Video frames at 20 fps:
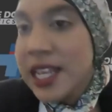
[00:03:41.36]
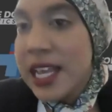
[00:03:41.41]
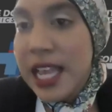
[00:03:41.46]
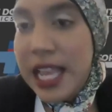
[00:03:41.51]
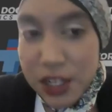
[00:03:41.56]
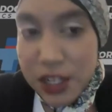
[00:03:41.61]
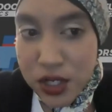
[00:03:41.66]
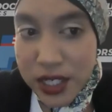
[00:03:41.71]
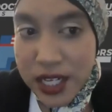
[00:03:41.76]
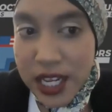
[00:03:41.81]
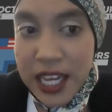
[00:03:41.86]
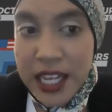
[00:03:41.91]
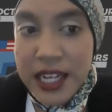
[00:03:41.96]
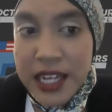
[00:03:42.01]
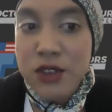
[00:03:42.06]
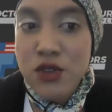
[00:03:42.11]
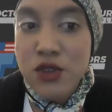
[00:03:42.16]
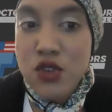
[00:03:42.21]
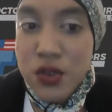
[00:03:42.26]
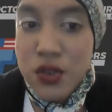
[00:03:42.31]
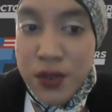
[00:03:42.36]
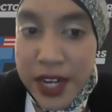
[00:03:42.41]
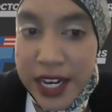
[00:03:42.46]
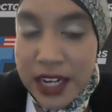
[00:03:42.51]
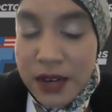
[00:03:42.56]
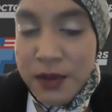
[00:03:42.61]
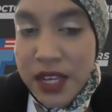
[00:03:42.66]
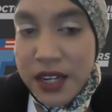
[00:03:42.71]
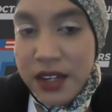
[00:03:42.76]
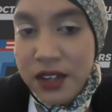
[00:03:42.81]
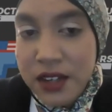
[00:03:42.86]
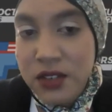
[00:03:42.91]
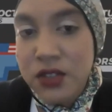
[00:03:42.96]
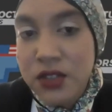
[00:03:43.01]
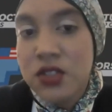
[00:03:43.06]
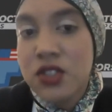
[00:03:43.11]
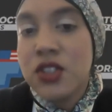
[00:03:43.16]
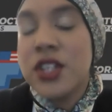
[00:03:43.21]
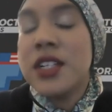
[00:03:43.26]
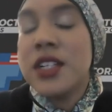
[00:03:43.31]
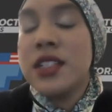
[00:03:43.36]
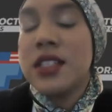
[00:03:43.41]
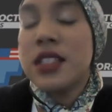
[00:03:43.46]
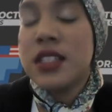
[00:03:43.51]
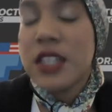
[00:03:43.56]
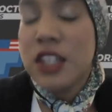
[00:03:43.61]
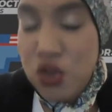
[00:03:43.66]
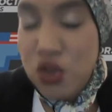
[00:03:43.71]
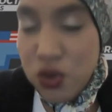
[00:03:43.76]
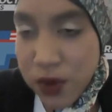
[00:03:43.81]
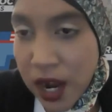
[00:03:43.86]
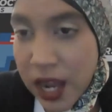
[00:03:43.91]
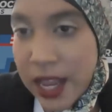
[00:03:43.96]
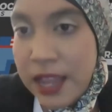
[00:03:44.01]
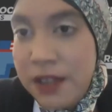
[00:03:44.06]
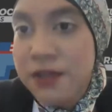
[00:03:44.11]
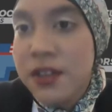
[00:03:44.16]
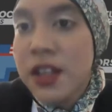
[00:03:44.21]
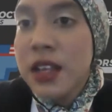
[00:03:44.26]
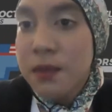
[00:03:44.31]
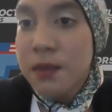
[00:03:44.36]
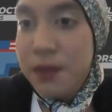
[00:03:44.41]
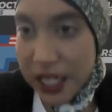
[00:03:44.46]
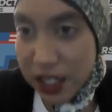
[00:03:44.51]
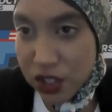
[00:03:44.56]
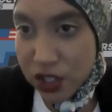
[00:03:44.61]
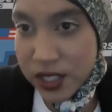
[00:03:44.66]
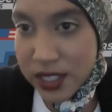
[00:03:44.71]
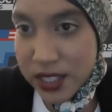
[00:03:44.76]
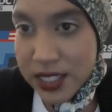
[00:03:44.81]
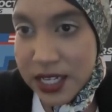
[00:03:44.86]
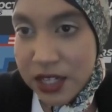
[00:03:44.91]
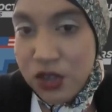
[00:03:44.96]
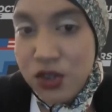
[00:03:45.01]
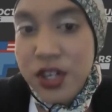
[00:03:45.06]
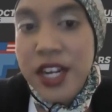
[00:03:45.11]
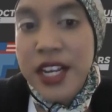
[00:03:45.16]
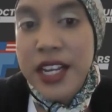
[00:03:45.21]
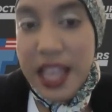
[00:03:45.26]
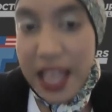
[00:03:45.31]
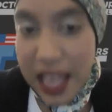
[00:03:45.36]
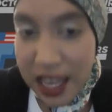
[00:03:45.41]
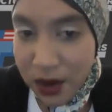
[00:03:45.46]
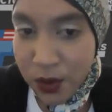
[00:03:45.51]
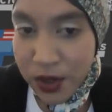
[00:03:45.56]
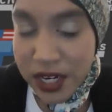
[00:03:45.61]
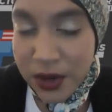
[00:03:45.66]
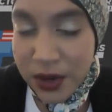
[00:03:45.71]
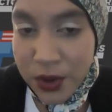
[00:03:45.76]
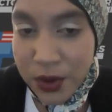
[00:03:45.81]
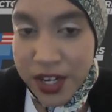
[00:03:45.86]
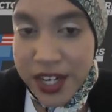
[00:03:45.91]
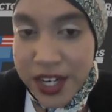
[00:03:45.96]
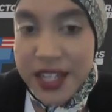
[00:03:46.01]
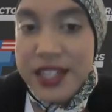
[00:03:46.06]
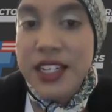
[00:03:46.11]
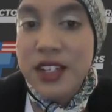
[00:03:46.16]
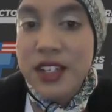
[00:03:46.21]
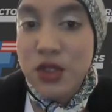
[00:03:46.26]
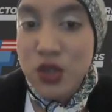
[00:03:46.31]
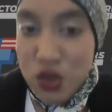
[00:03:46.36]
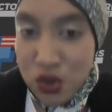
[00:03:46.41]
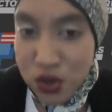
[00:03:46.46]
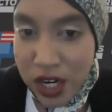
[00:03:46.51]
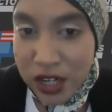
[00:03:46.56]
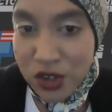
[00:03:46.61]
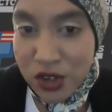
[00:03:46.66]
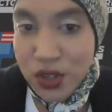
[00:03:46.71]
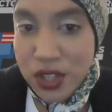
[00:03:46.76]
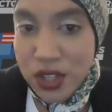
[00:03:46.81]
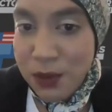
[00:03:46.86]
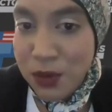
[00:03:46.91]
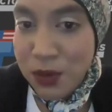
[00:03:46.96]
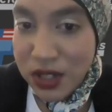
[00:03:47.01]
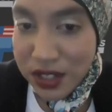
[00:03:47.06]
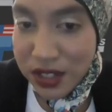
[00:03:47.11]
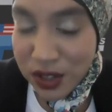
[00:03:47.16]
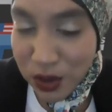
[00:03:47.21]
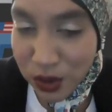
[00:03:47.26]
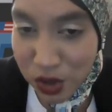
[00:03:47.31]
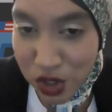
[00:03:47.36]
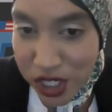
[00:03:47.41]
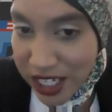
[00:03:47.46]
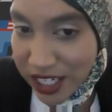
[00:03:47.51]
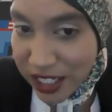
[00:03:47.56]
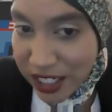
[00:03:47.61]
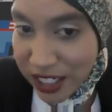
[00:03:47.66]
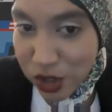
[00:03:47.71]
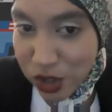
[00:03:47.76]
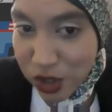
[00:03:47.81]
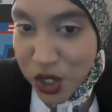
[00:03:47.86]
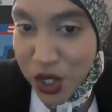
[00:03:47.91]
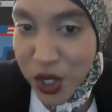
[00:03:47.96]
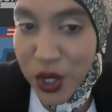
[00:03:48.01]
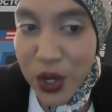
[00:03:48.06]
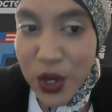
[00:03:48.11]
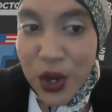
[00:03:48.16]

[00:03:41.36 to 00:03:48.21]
educate, and train medical students to drive patient-centric, equity-oriented structural and political change.